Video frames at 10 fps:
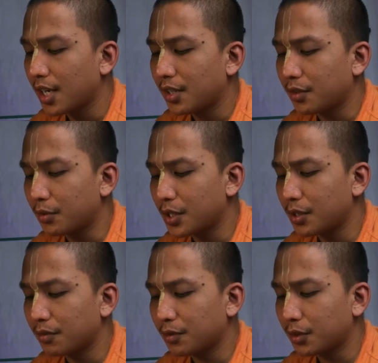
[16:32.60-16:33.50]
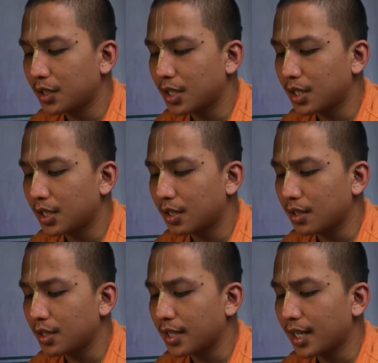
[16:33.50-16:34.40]
The reason for this
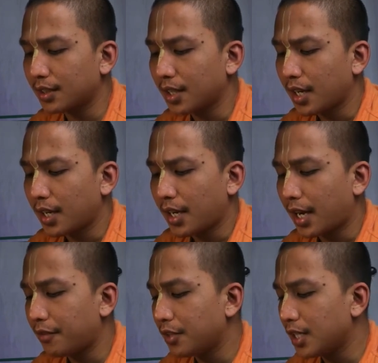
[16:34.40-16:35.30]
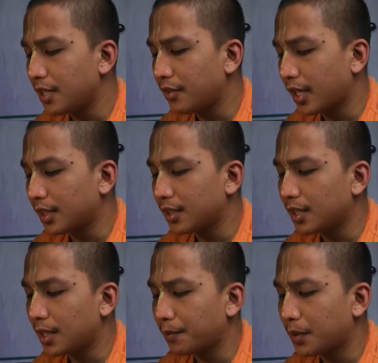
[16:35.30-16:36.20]
is that every living
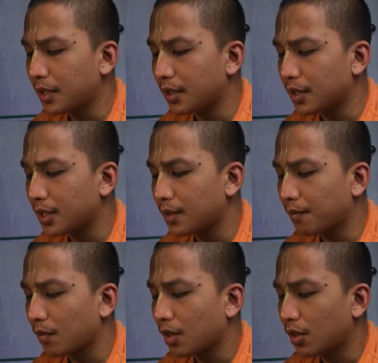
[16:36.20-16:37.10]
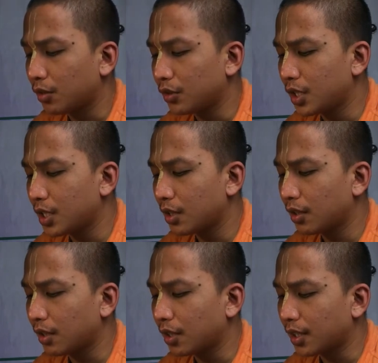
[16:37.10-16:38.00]
entity appears on this
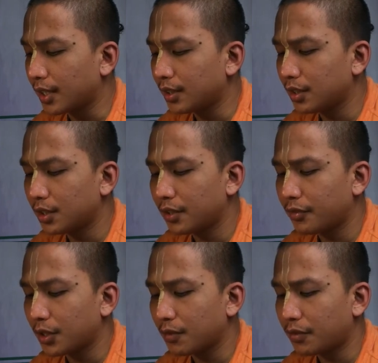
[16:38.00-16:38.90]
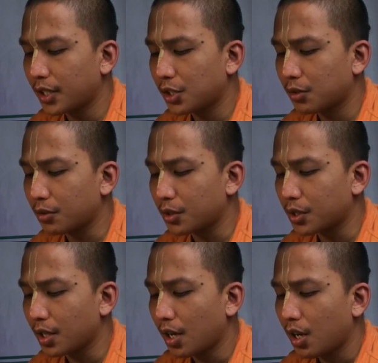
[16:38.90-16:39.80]
earth under different
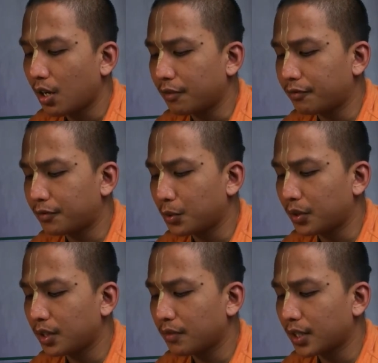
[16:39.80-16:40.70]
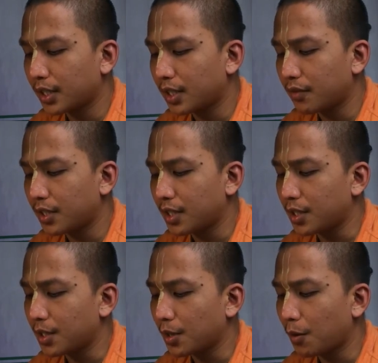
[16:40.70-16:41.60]
pressures of fruitive activities.